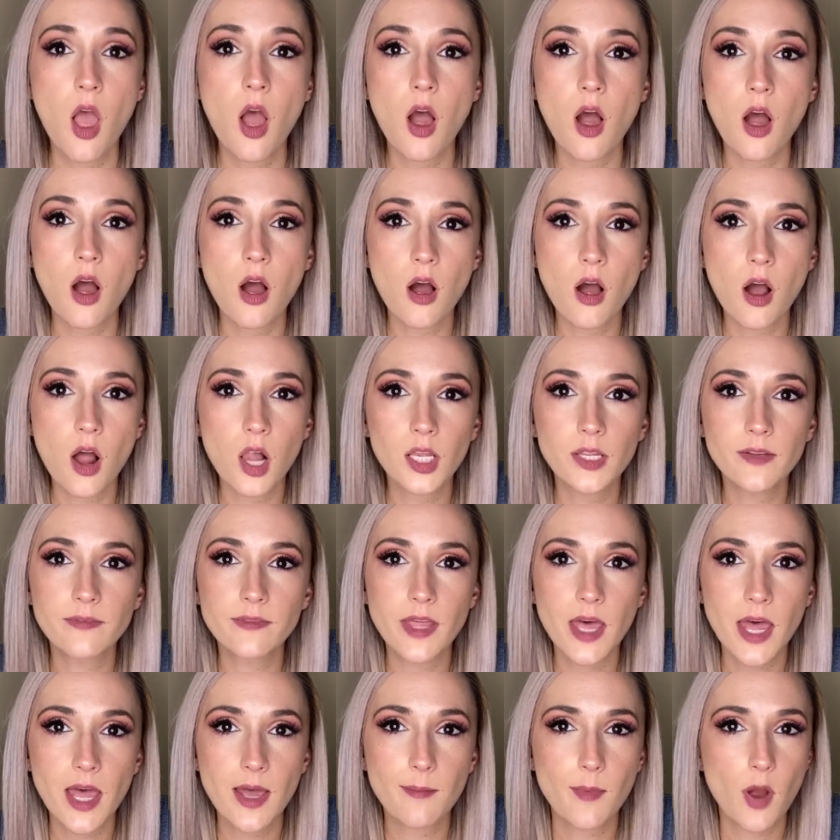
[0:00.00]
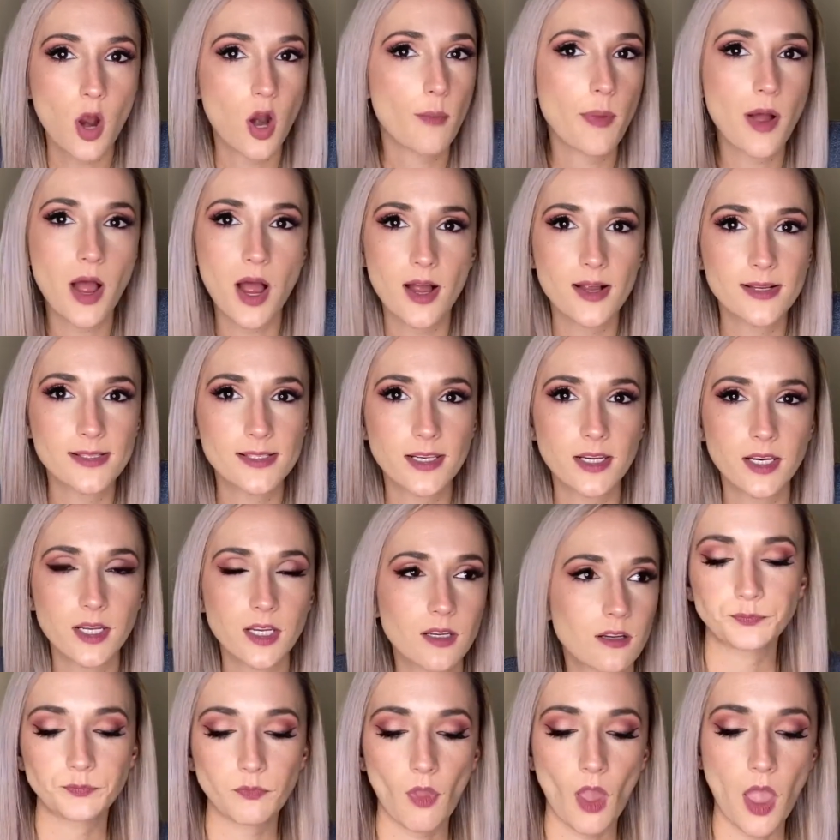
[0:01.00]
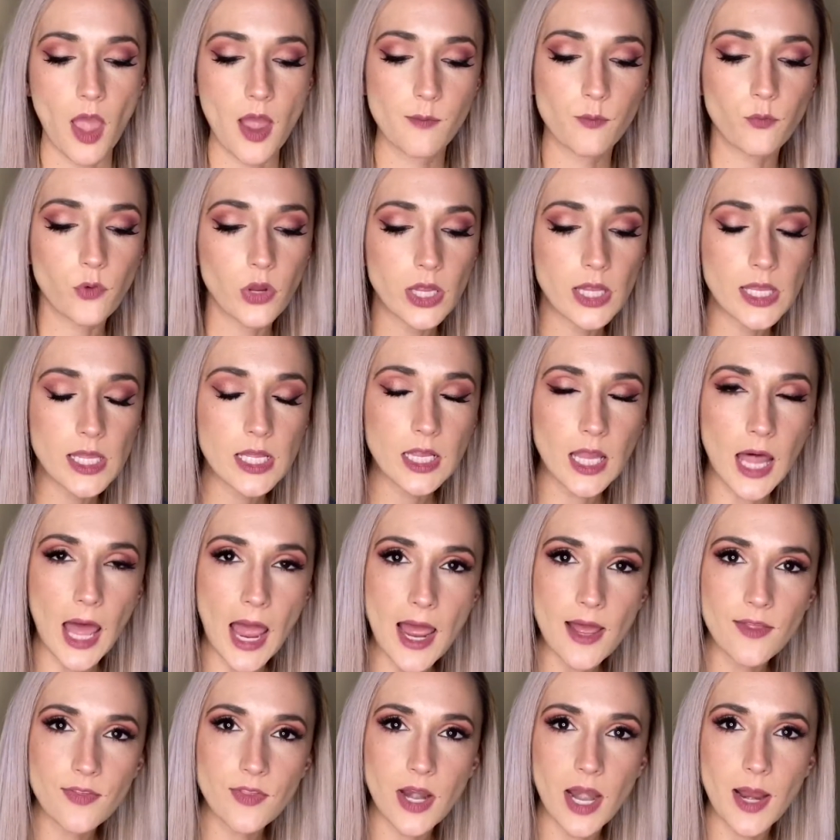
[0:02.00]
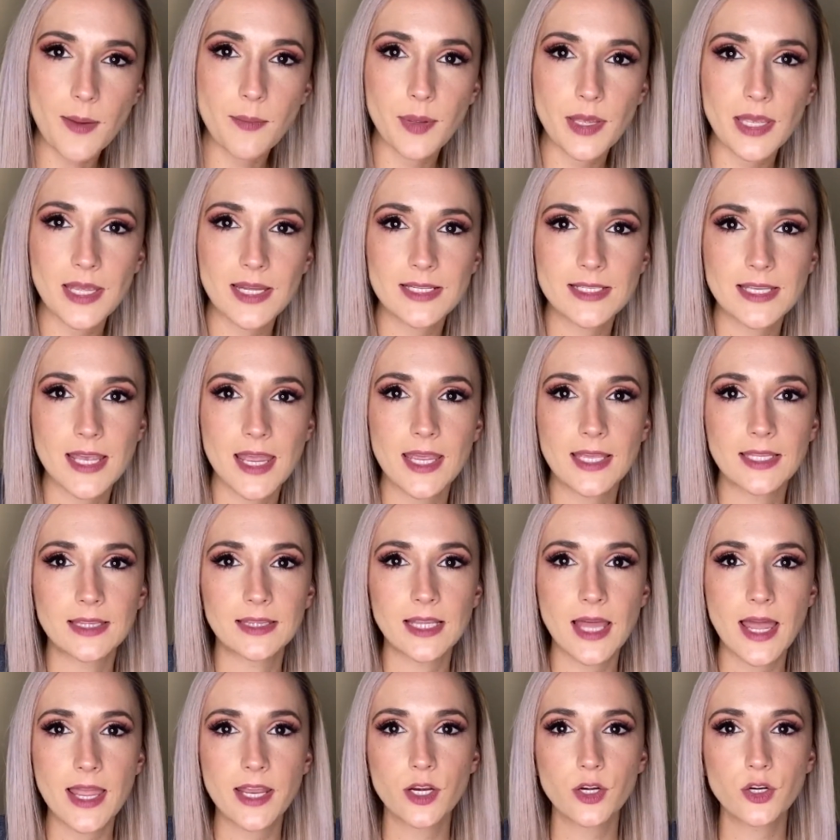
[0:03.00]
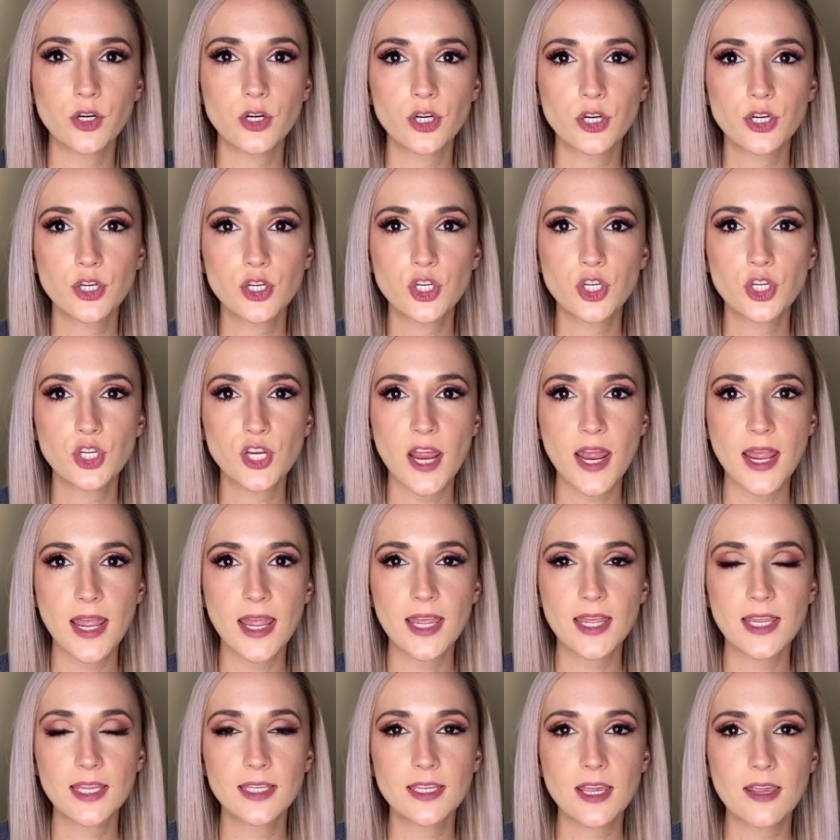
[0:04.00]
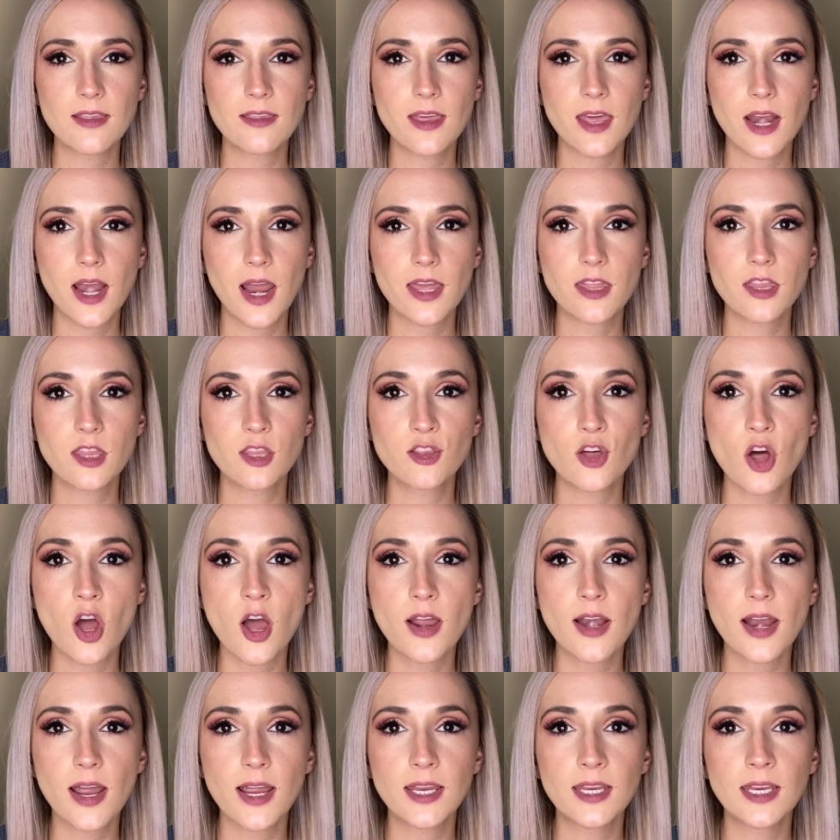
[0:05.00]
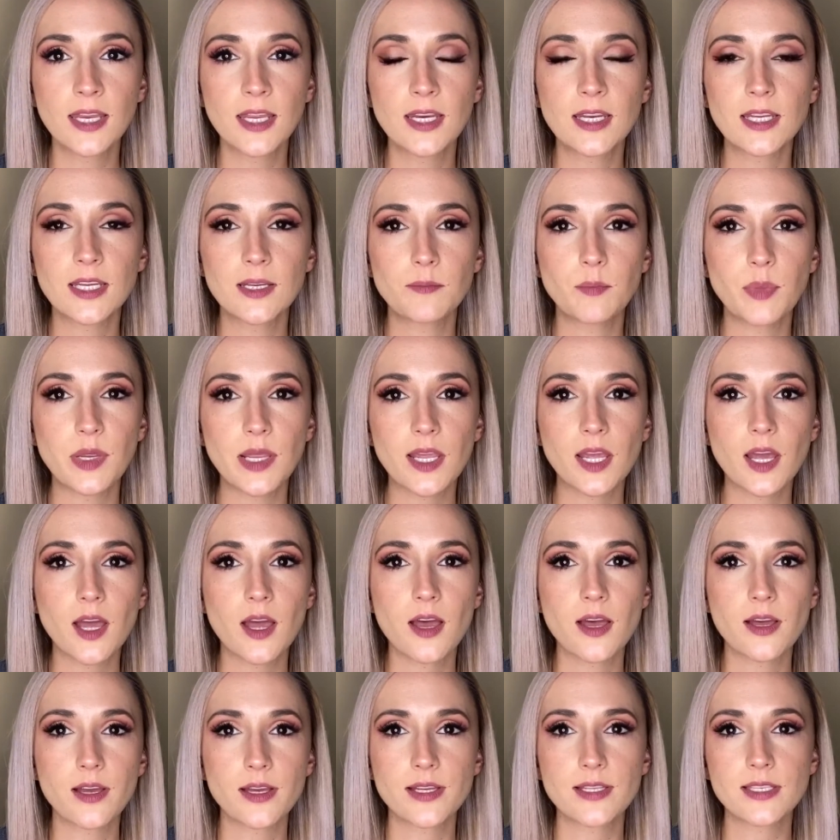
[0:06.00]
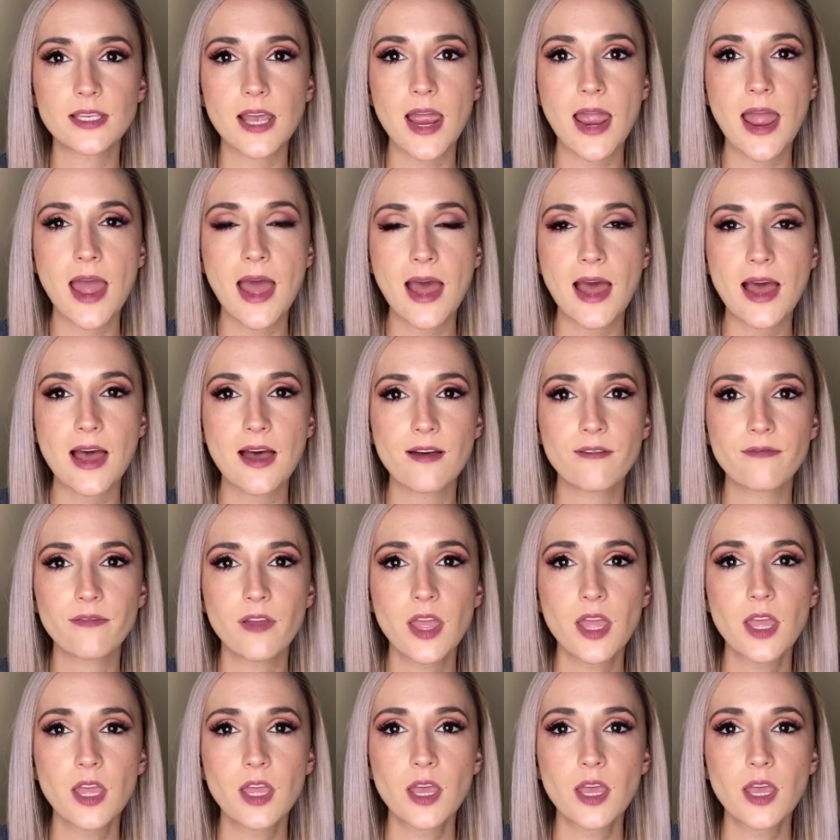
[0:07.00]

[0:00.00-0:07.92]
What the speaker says: All of them are positive. I'm really glad that I picked a lighter shade than I thought I needed, because I have